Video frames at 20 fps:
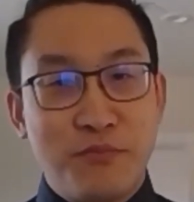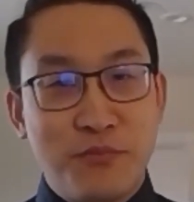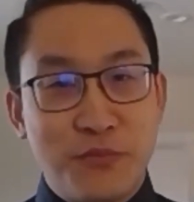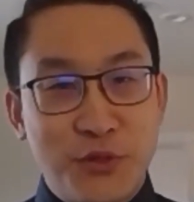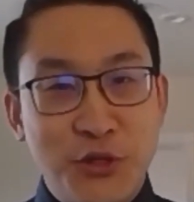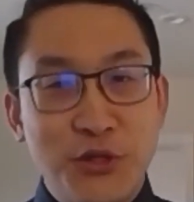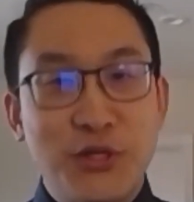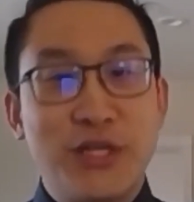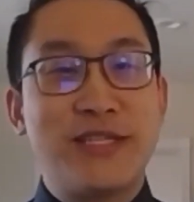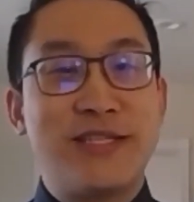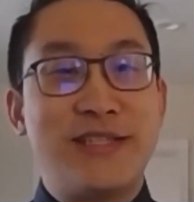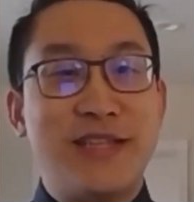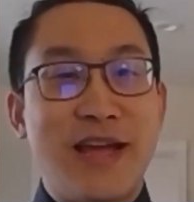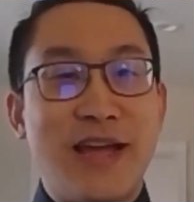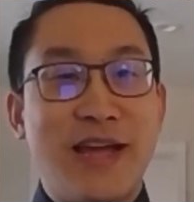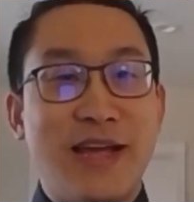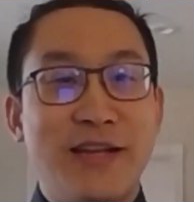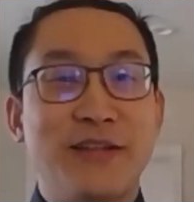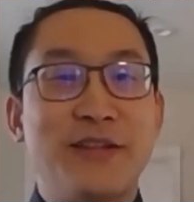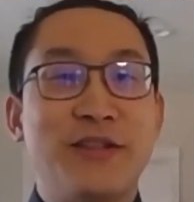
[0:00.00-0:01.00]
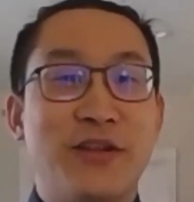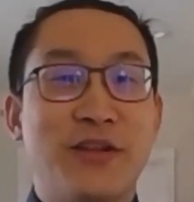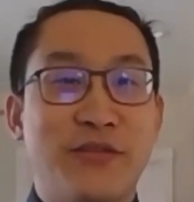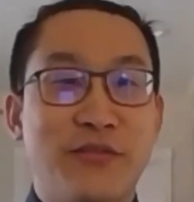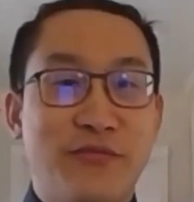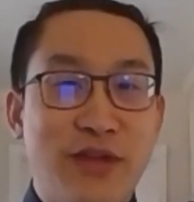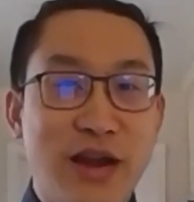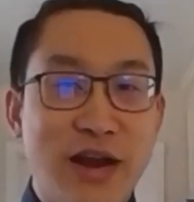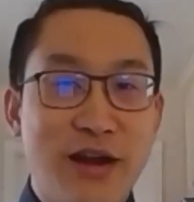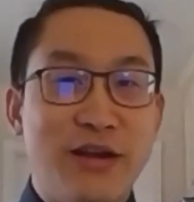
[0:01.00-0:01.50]
to this day, the
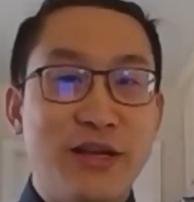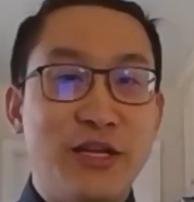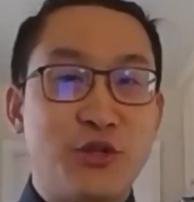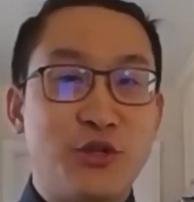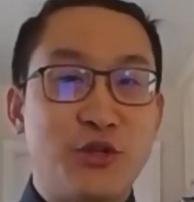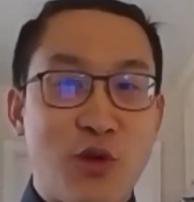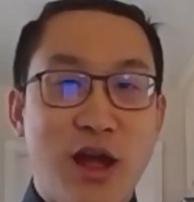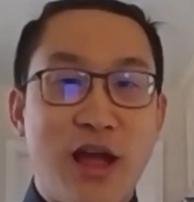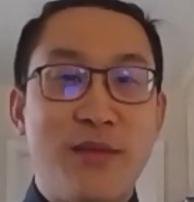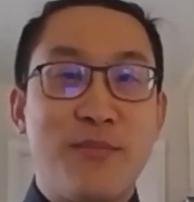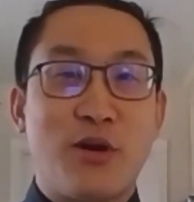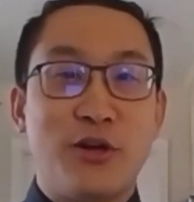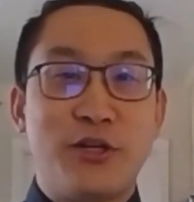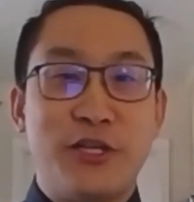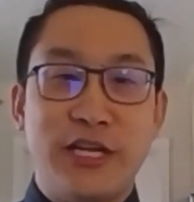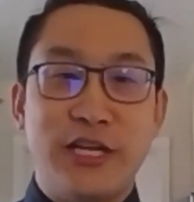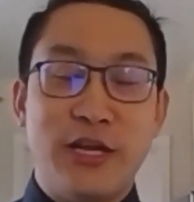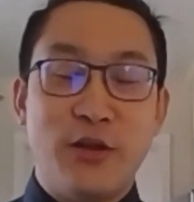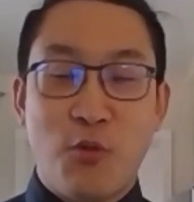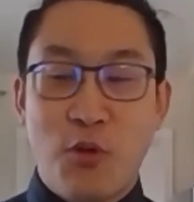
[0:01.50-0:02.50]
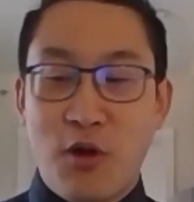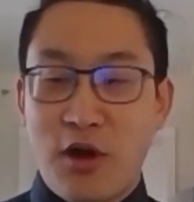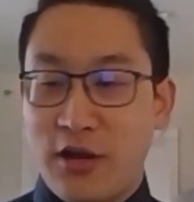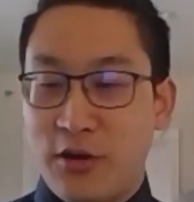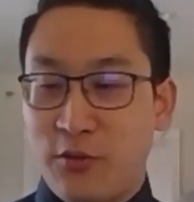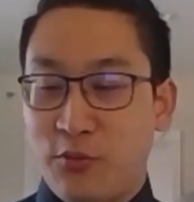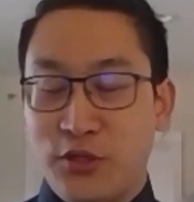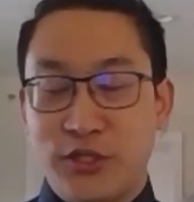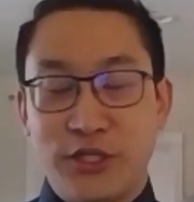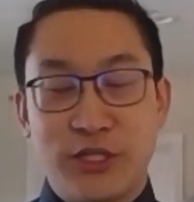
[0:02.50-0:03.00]
very dry martini
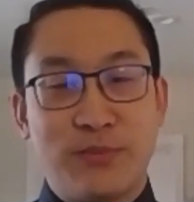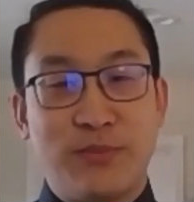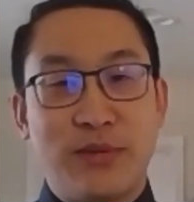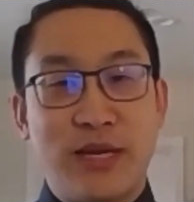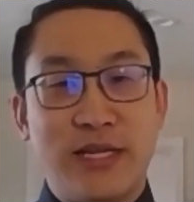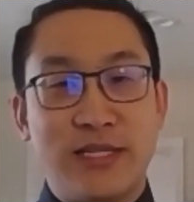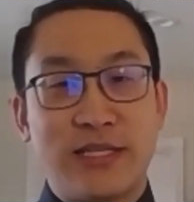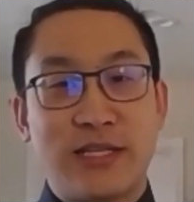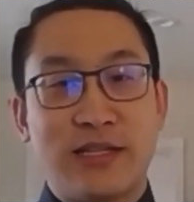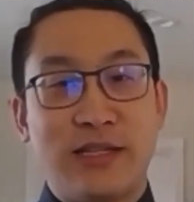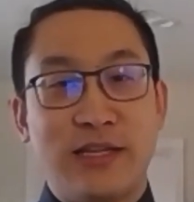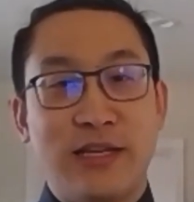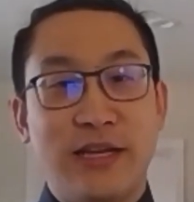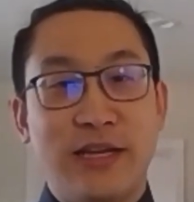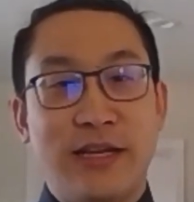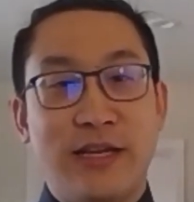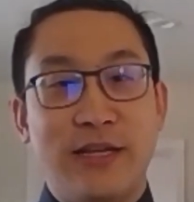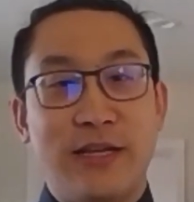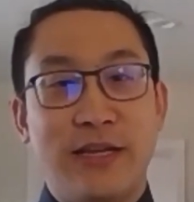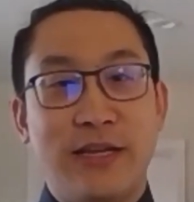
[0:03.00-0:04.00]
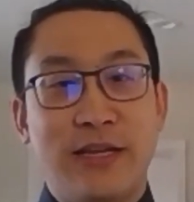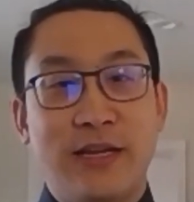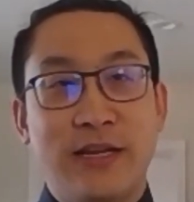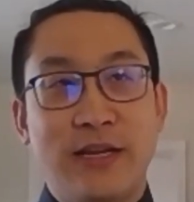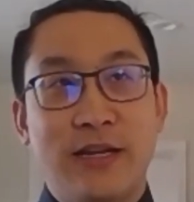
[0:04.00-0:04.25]
won, which is basically